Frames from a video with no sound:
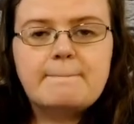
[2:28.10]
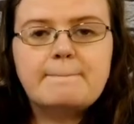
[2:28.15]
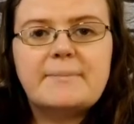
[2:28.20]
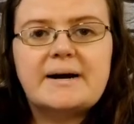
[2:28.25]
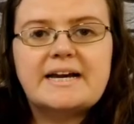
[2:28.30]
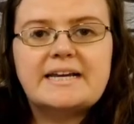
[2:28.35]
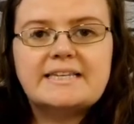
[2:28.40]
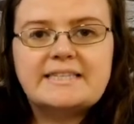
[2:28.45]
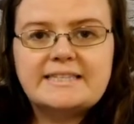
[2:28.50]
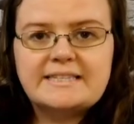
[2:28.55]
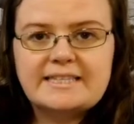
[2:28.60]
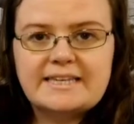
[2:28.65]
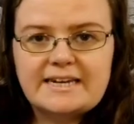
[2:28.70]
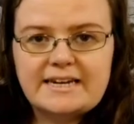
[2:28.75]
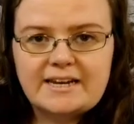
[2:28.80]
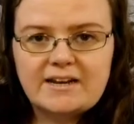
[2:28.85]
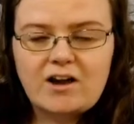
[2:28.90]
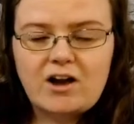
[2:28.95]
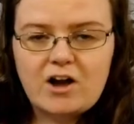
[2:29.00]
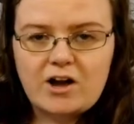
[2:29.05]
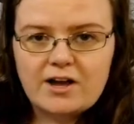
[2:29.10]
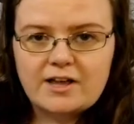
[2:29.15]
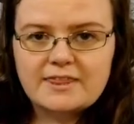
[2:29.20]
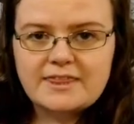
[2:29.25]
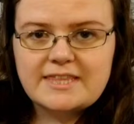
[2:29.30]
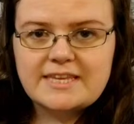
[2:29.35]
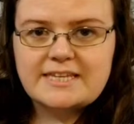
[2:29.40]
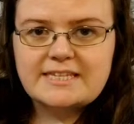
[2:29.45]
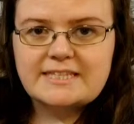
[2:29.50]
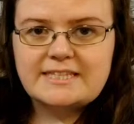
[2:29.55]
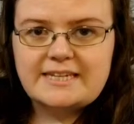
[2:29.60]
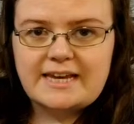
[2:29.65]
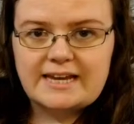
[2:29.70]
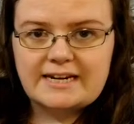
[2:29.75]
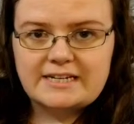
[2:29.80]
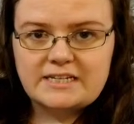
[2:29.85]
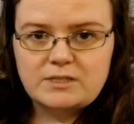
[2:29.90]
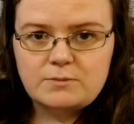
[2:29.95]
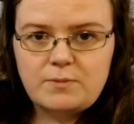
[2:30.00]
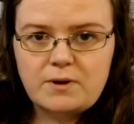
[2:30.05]
by sitting on these
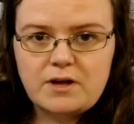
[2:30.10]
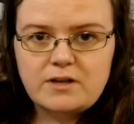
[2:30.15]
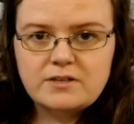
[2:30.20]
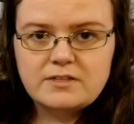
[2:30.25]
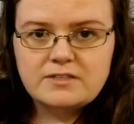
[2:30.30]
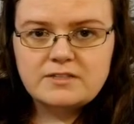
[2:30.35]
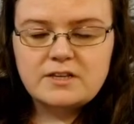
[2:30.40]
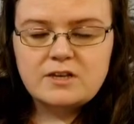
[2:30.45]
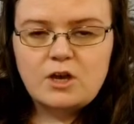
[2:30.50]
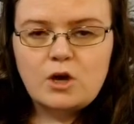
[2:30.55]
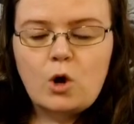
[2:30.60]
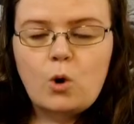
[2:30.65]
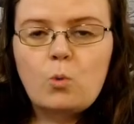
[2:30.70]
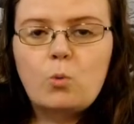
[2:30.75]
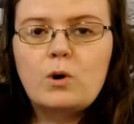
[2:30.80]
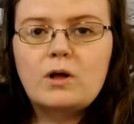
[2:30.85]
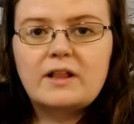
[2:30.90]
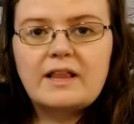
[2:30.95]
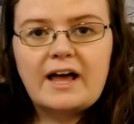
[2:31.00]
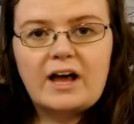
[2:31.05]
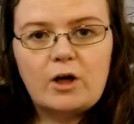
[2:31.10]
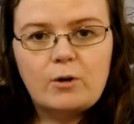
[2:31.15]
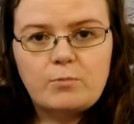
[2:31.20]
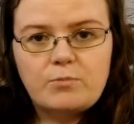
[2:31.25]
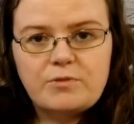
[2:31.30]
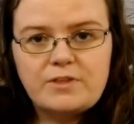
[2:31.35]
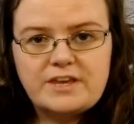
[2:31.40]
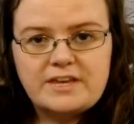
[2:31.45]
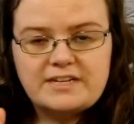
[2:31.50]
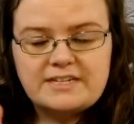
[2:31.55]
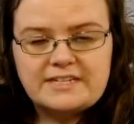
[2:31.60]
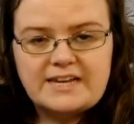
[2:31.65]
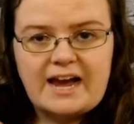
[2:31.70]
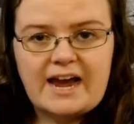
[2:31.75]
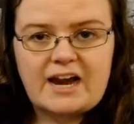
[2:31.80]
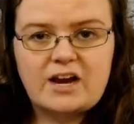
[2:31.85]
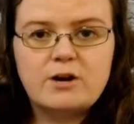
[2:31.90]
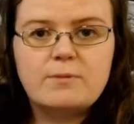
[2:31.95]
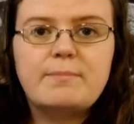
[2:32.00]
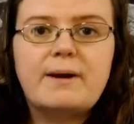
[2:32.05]
tennis balls will help the
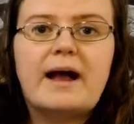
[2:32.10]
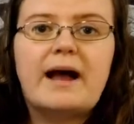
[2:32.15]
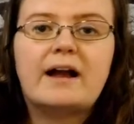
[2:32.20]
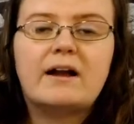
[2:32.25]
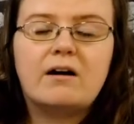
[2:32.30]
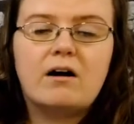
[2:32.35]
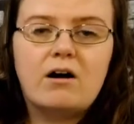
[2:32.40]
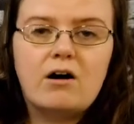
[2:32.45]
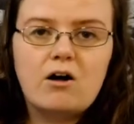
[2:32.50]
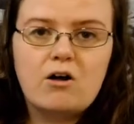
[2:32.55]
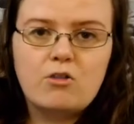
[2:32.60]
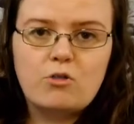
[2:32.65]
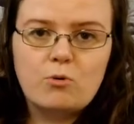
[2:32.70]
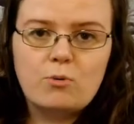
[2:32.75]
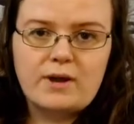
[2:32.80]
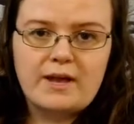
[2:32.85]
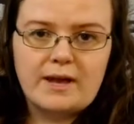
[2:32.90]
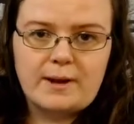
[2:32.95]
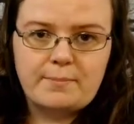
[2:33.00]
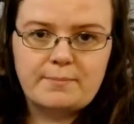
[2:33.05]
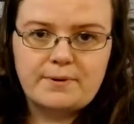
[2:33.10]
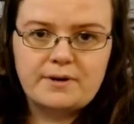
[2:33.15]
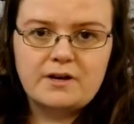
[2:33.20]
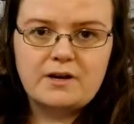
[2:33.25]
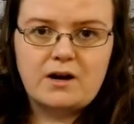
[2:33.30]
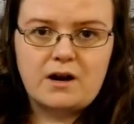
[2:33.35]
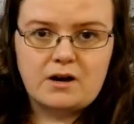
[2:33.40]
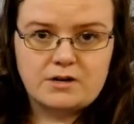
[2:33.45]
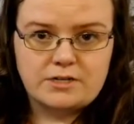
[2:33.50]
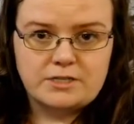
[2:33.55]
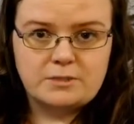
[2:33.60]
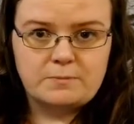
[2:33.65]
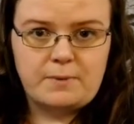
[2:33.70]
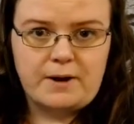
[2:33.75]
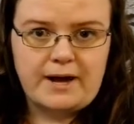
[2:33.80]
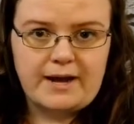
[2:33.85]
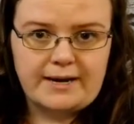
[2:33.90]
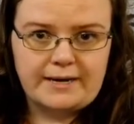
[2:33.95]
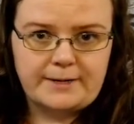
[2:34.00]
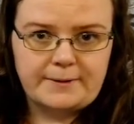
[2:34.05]
entire back all the way up our
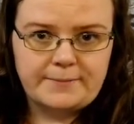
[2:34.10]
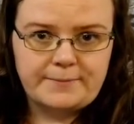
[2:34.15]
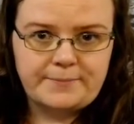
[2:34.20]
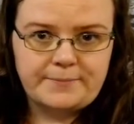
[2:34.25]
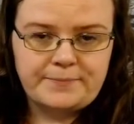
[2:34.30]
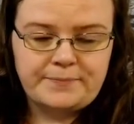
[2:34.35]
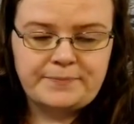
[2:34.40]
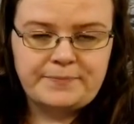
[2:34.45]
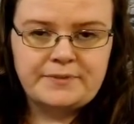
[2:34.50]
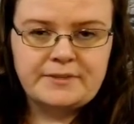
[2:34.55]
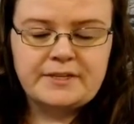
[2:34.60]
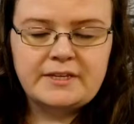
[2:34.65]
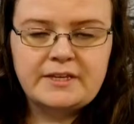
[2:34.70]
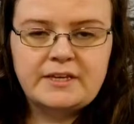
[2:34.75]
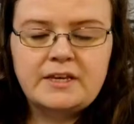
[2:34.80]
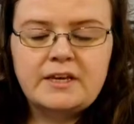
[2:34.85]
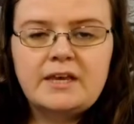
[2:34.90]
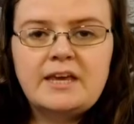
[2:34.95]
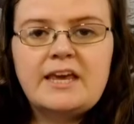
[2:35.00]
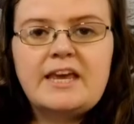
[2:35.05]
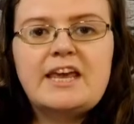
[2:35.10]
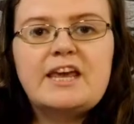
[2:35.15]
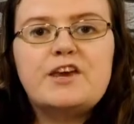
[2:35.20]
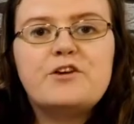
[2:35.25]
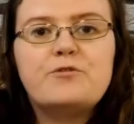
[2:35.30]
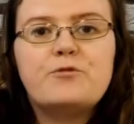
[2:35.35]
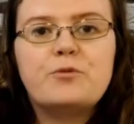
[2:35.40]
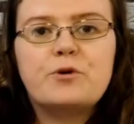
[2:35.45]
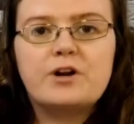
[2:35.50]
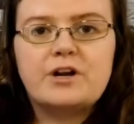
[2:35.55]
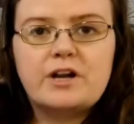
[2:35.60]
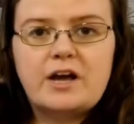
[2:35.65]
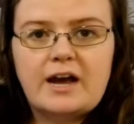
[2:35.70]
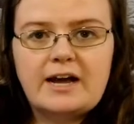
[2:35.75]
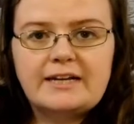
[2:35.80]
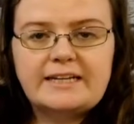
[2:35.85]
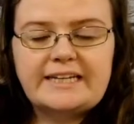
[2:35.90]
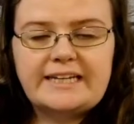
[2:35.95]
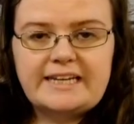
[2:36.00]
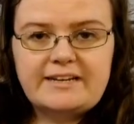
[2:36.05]
spine. If we're
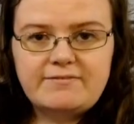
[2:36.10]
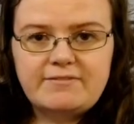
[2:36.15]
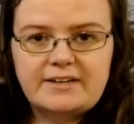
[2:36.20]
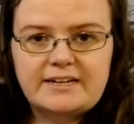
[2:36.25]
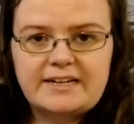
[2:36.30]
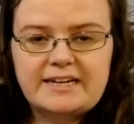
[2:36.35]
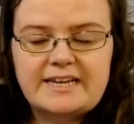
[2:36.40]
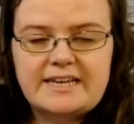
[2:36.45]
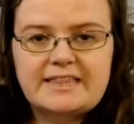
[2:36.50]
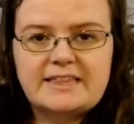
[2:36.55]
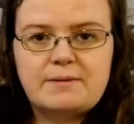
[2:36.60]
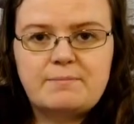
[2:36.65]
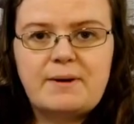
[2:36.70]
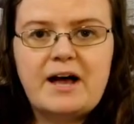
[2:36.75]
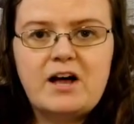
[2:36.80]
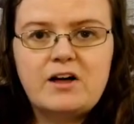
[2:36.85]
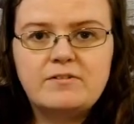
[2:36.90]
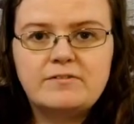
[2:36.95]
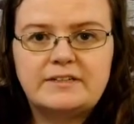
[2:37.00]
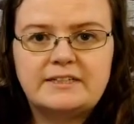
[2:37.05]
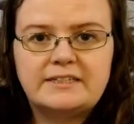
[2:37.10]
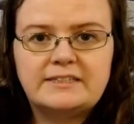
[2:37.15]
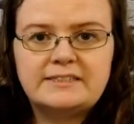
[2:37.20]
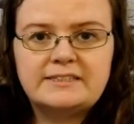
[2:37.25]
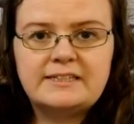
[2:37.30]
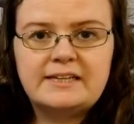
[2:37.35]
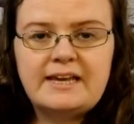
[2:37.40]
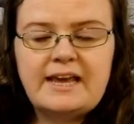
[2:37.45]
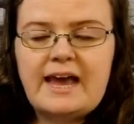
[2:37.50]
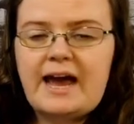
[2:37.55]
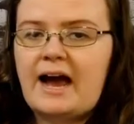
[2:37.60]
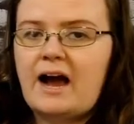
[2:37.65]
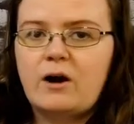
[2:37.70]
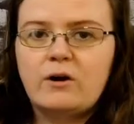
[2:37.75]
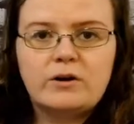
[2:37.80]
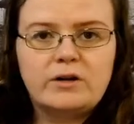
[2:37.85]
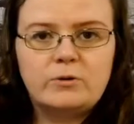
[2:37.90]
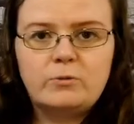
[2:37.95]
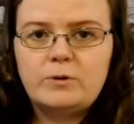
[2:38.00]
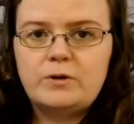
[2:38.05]
not even in the pelvis,
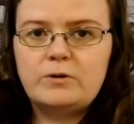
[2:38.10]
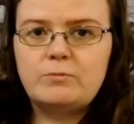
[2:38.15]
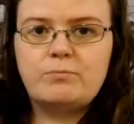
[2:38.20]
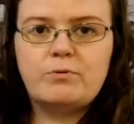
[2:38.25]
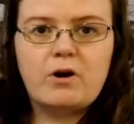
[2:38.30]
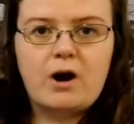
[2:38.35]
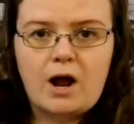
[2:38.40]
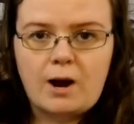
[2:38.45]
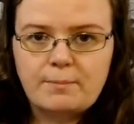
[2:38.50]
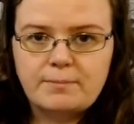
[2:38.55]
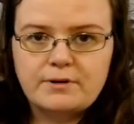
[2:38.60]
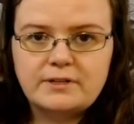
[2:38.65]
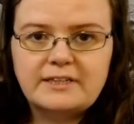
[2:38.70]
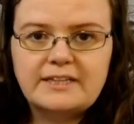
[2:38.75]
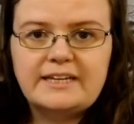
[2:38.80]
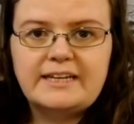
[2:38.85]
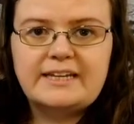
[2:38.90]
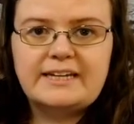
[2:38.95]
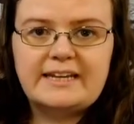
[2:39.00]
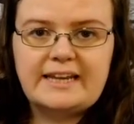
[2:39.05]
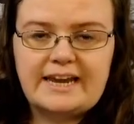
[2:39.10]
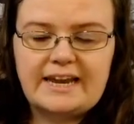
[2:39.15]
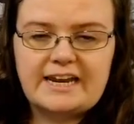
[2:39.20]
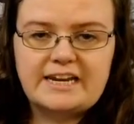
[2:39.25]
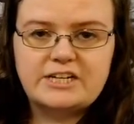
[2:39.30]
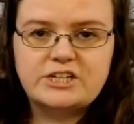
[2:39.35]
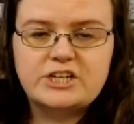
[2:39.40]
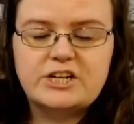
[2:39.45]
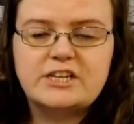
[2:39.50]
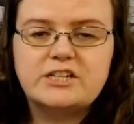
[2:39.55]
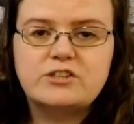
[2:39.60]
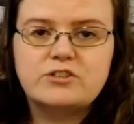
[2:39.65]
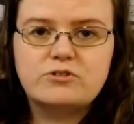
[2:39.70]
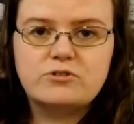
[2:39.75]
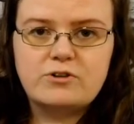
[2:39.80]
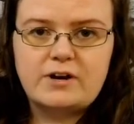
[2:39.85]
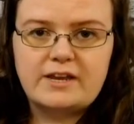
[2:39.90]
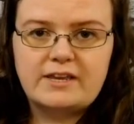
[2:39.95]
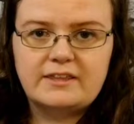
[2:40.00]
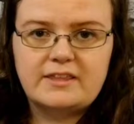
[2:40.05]
how can we properly engage and
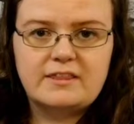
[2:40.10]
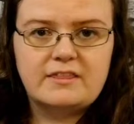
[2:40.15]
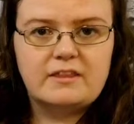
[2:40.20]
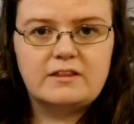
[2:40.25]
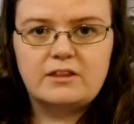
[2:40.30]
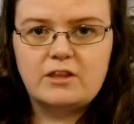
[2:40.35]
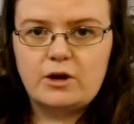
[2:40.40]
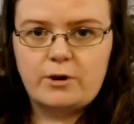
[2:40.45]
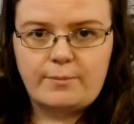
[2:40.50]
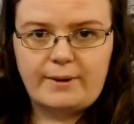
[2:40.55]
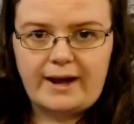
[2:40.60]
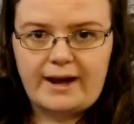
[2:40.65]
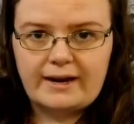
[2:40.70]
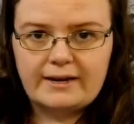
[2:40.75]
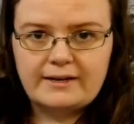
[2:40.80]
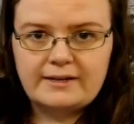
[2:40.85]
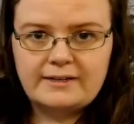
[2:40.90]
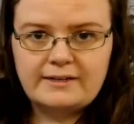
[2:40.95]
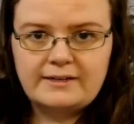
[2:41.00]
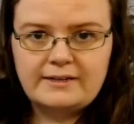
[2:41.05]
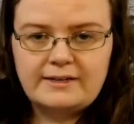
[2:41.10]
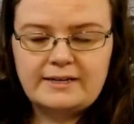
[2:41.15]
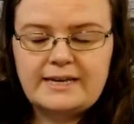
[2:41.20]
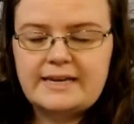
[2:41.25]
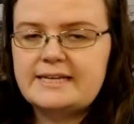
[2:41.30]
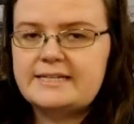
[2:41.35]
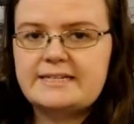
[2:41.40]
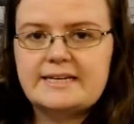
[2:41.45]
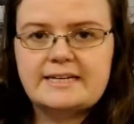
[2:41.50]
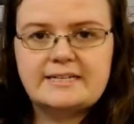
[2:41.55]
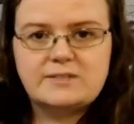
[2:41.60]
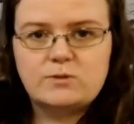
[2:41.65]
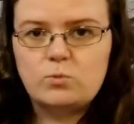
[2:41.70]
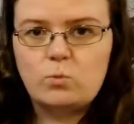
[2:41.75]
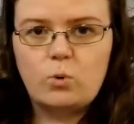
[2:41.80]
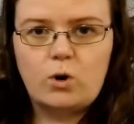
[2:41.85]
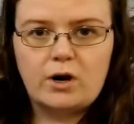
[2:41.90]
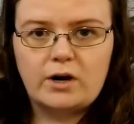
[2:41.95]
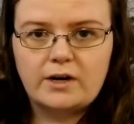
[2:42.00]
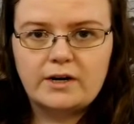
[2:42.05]
strengthen the low back? It doesn't
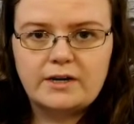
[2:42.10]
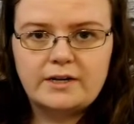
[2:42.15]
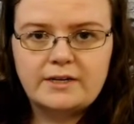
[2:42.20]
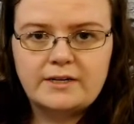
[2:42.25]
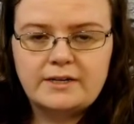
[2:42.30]
work.